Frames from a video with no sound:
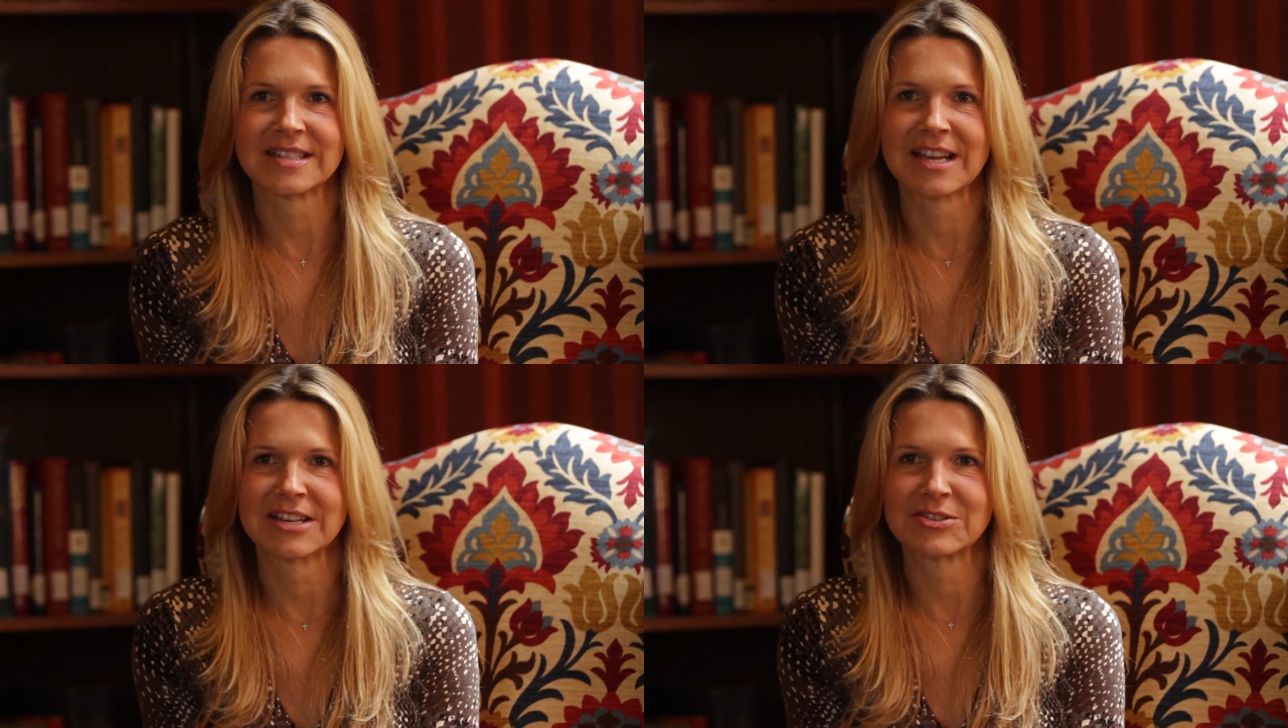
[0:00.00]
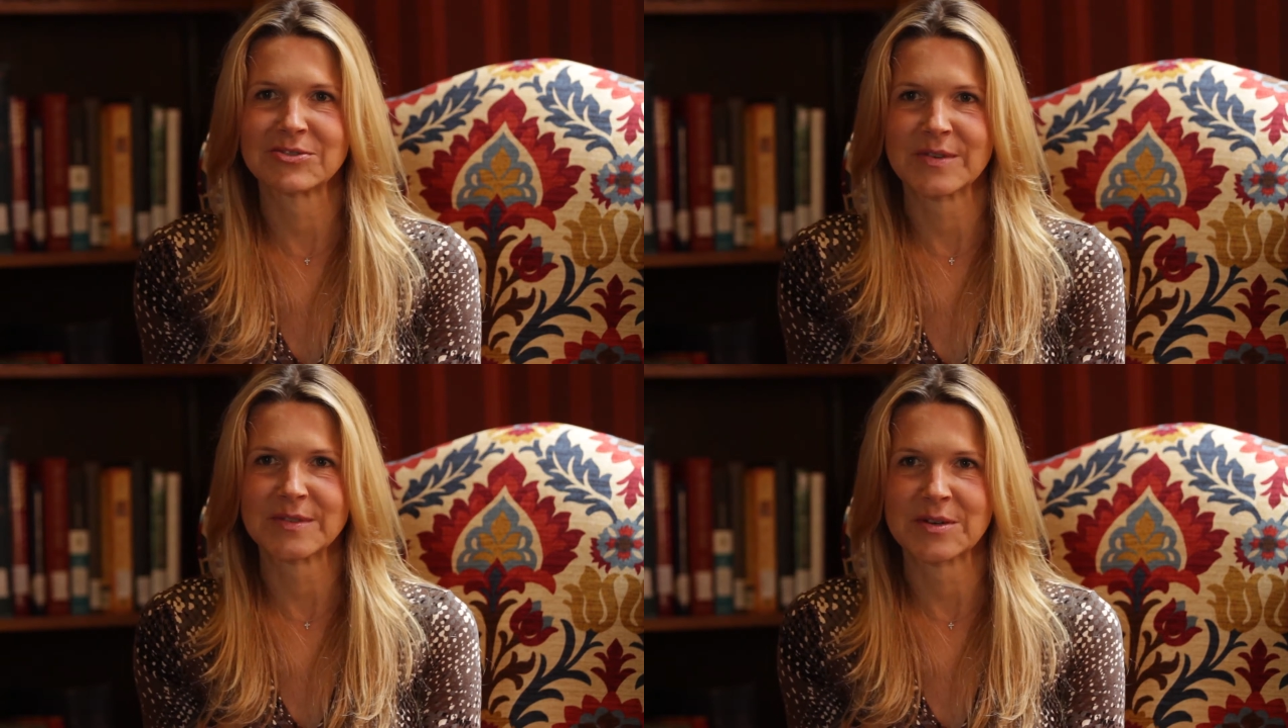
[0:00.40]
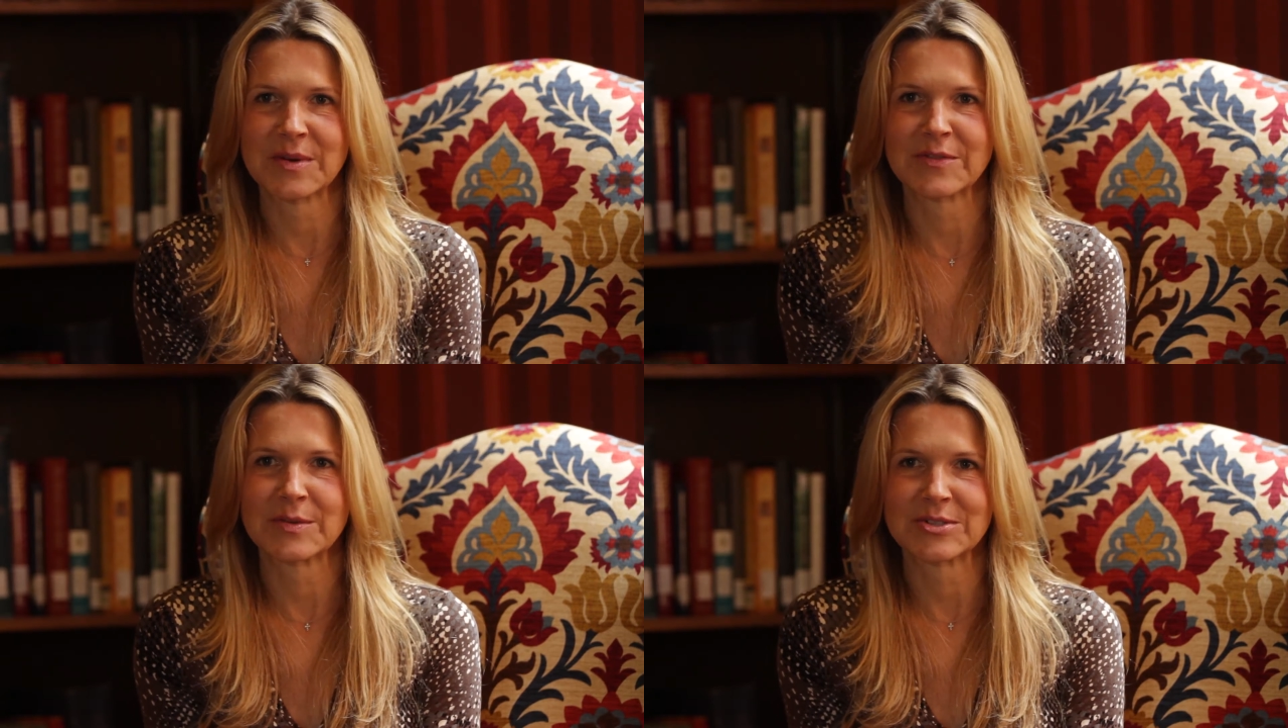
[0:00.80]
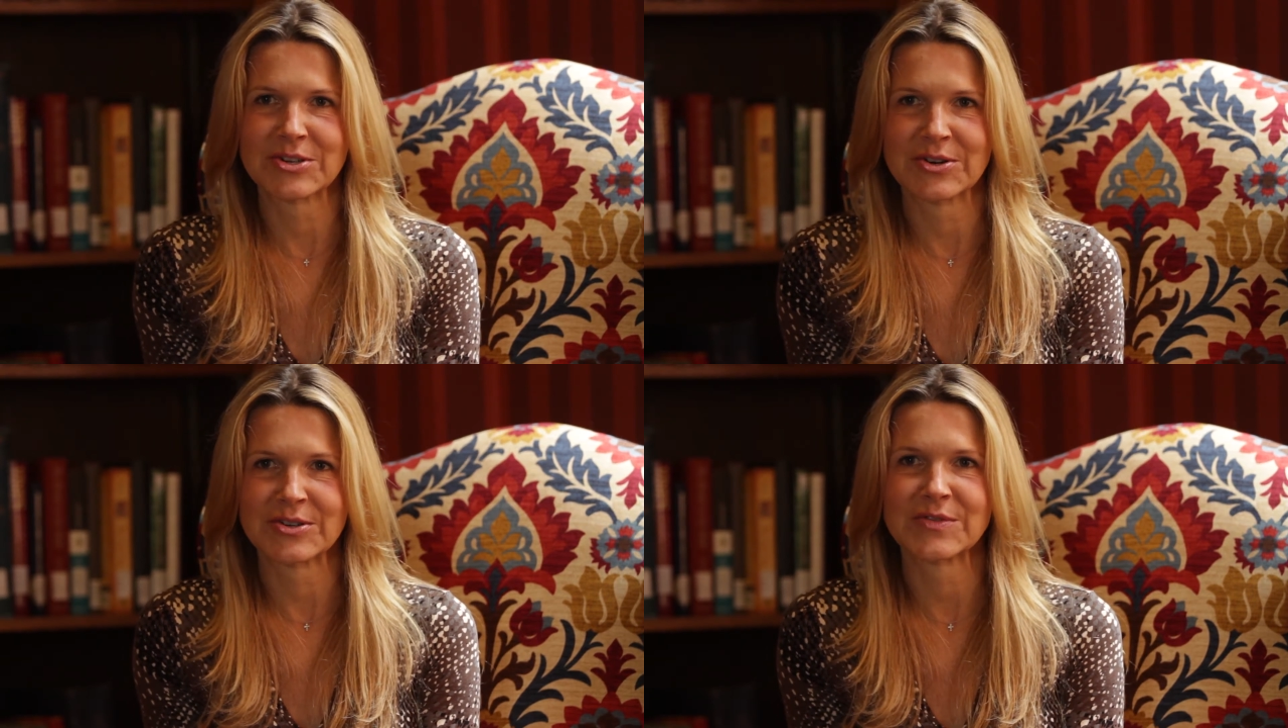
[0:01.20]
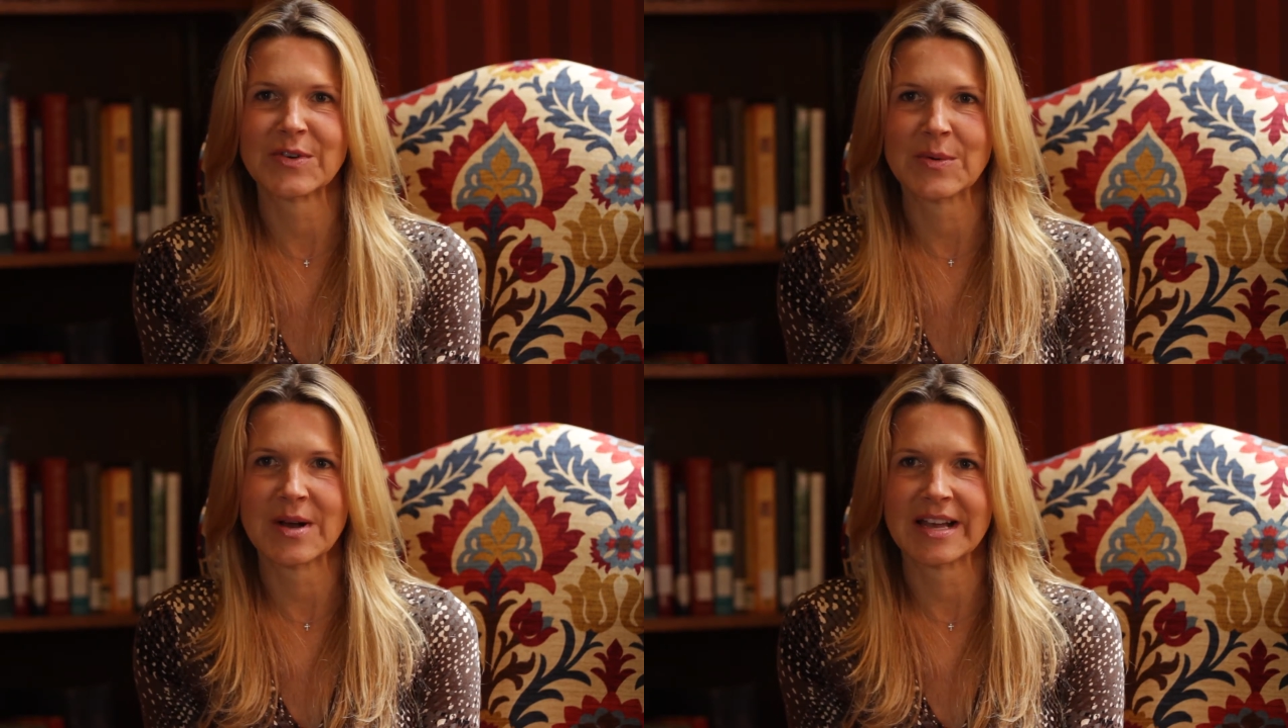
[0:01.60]
I kind of drifted away from church for
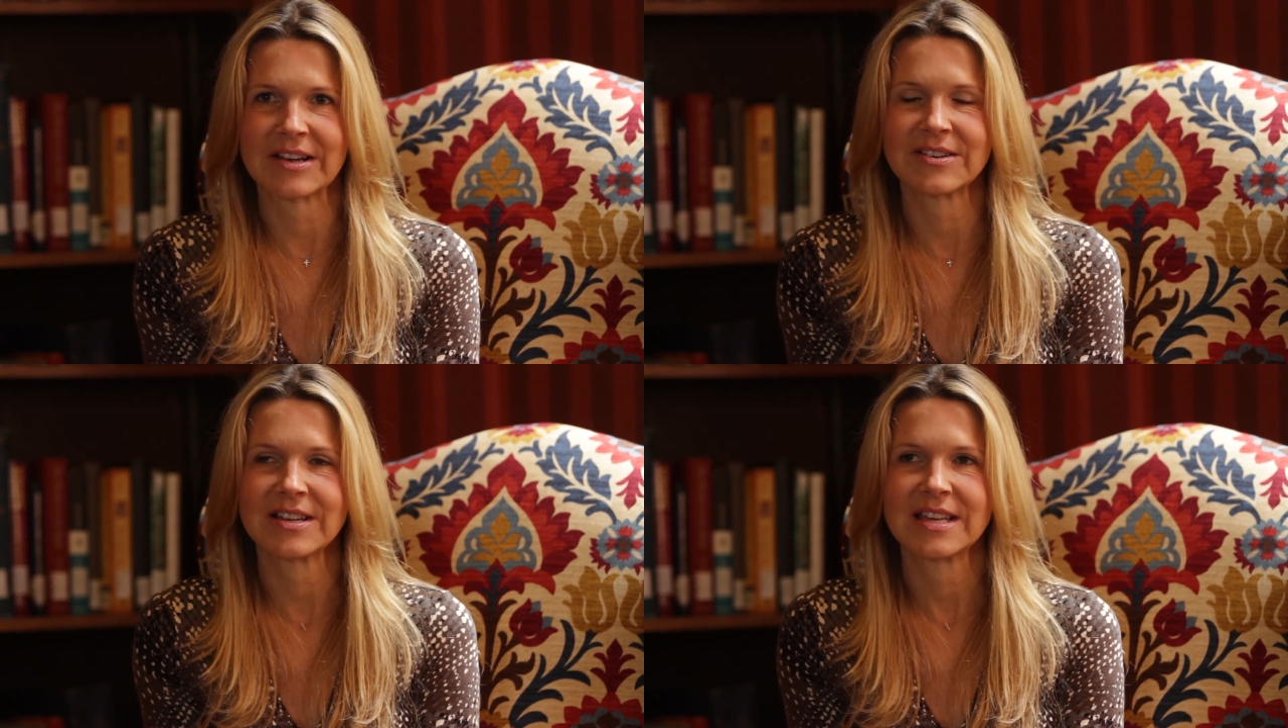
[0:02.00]
a while.